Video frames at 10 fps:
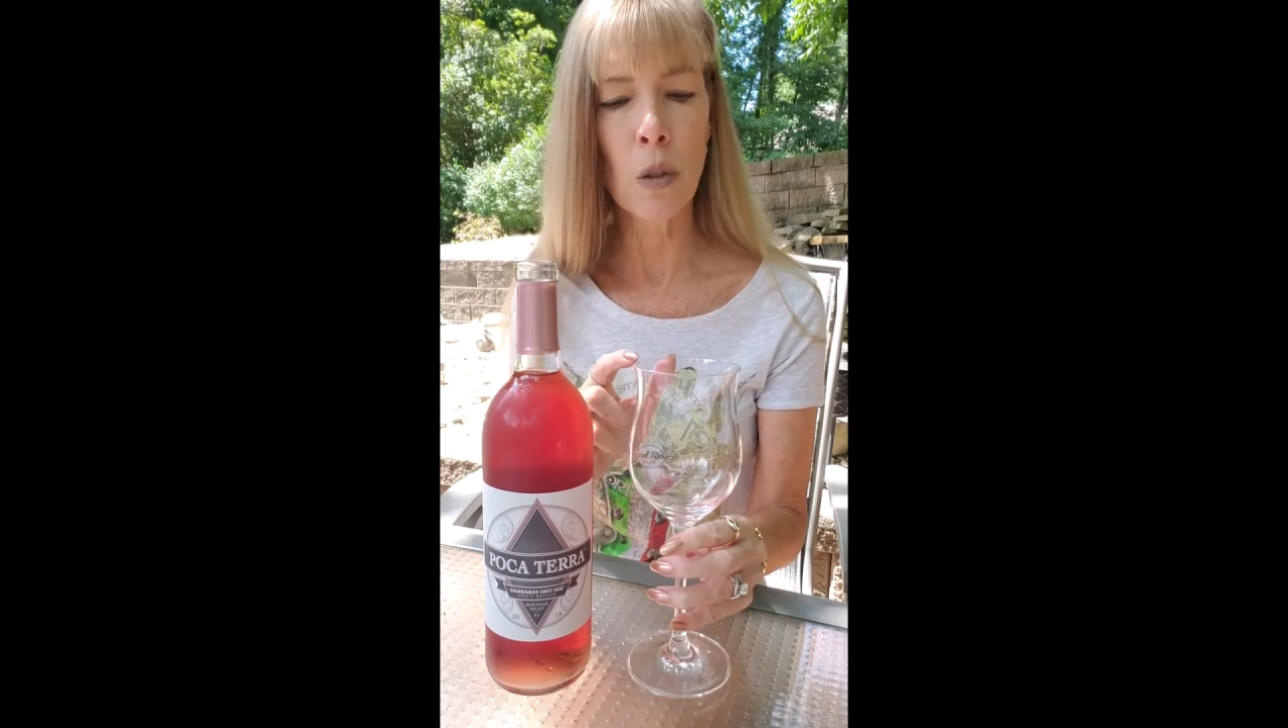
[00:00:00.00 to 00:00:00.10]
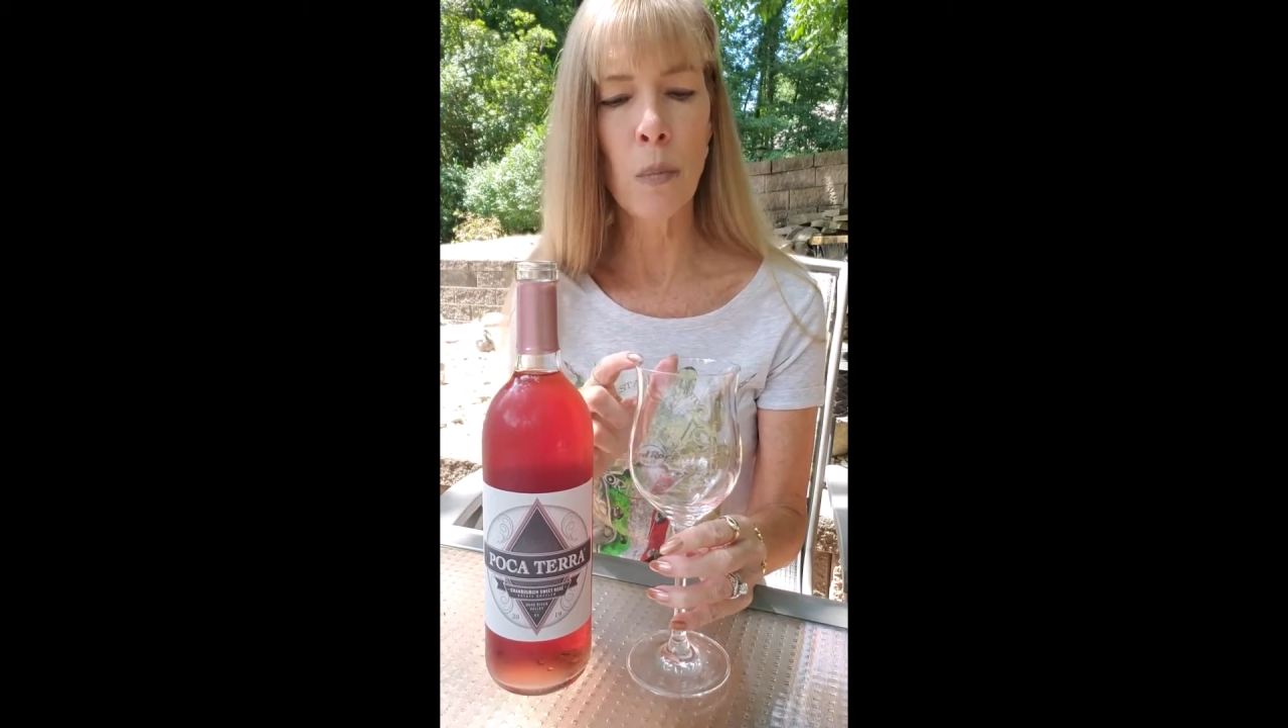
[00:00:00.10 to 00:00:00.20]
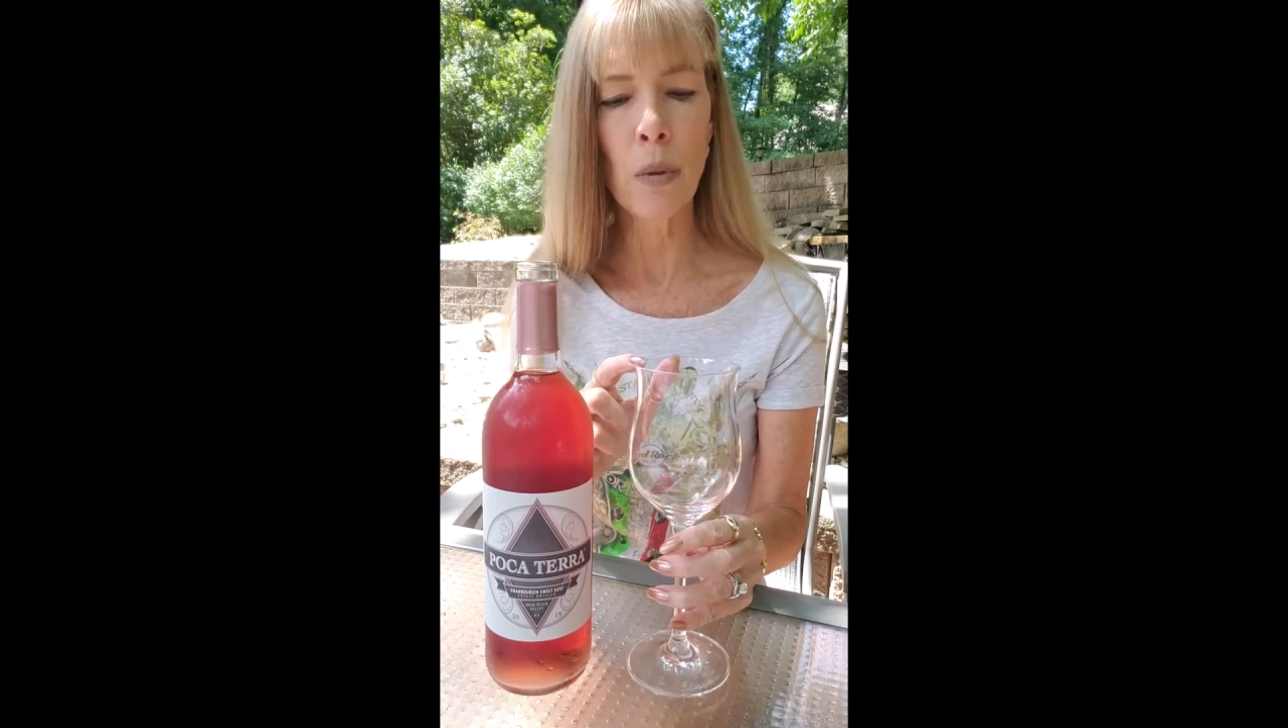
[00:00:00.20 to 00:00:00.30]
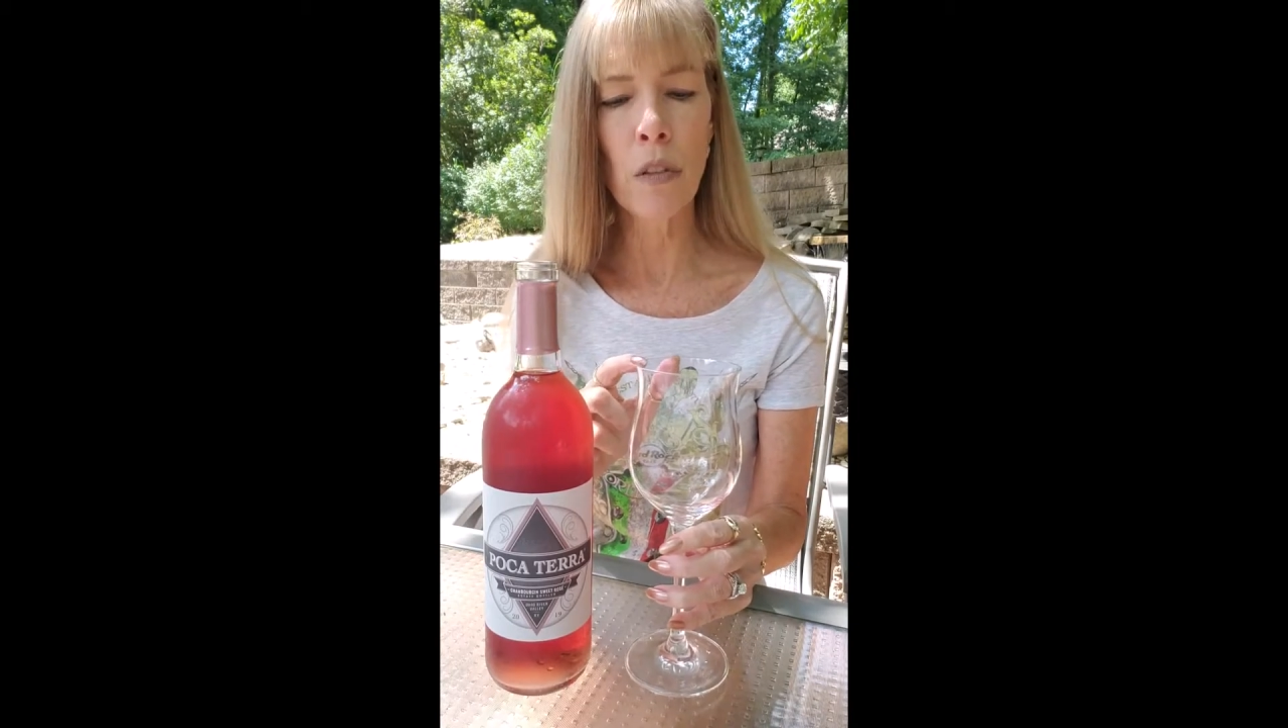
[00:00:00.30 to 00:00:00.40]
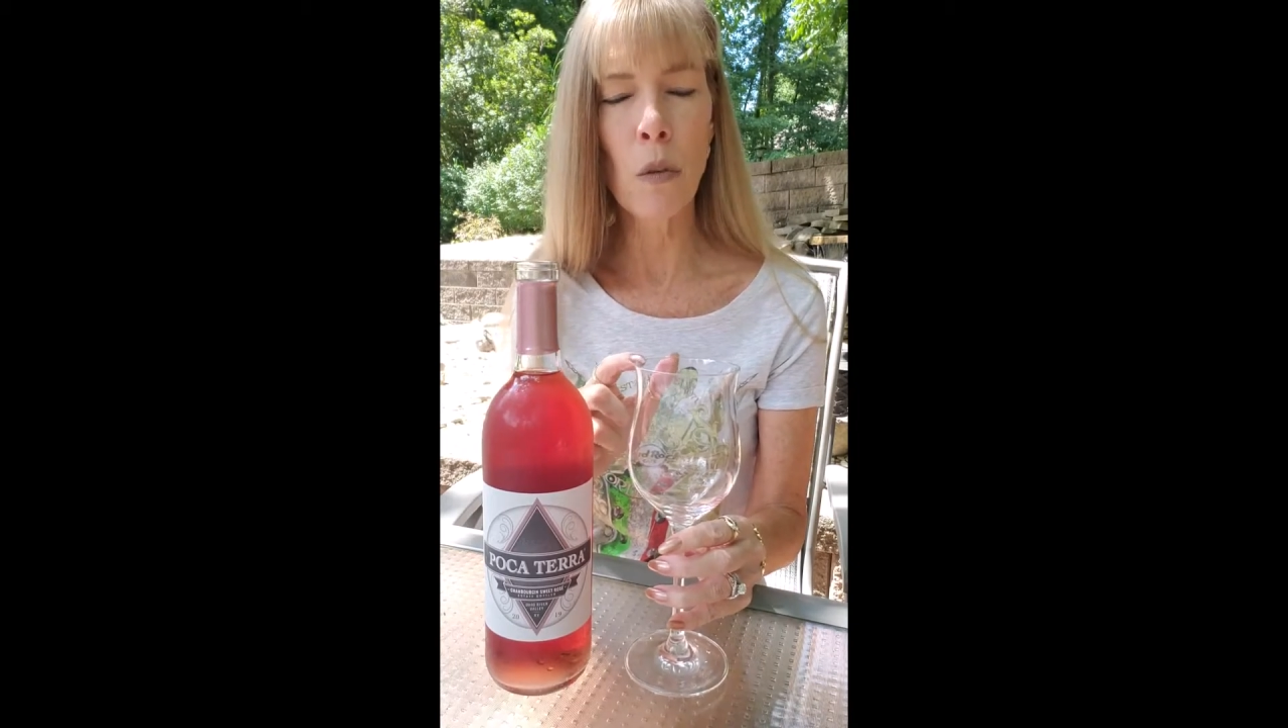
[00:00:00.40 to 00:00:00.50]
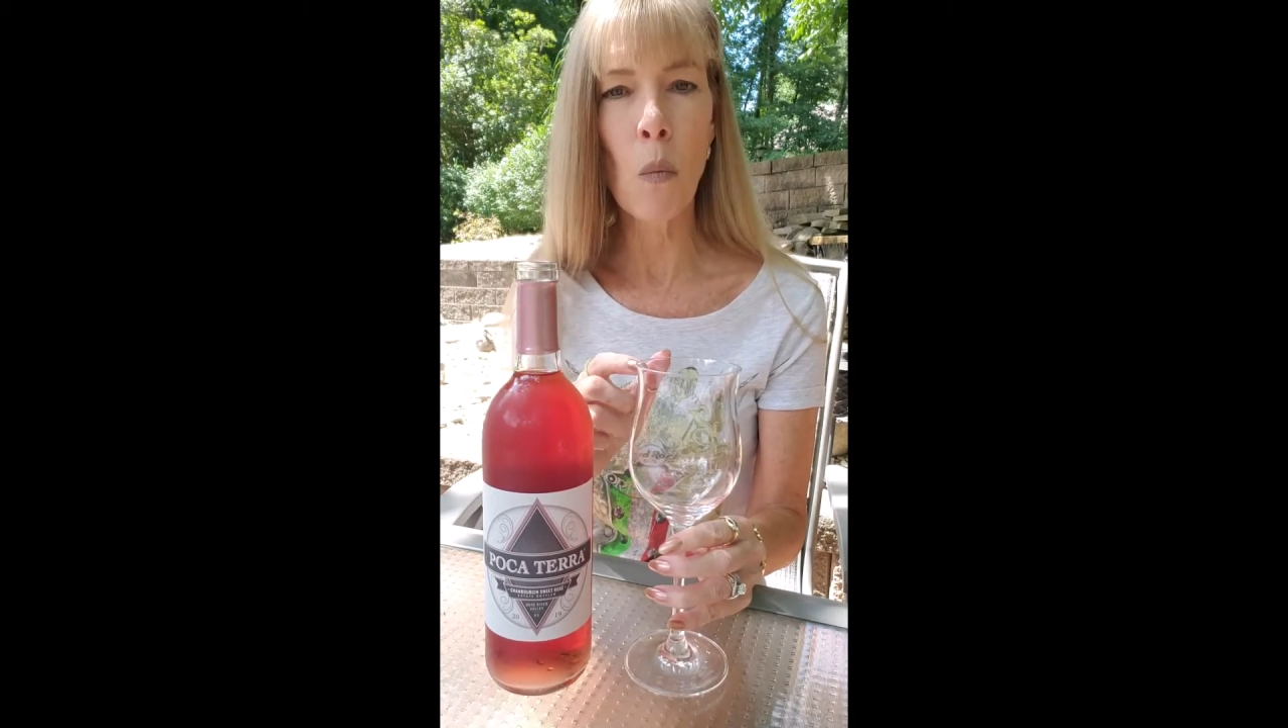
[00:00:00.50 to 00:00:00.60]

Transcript: to put the